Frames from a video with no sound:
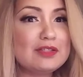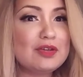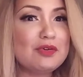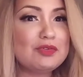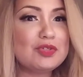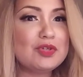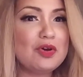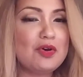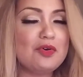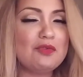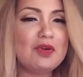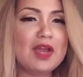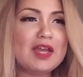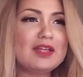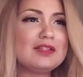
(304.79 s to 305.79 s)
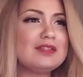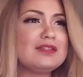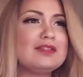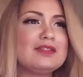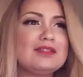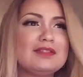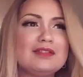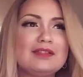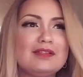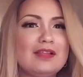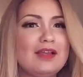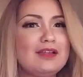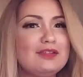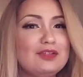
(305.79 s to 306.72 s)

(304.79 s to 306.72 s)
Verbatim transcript: dojo, right? It's just like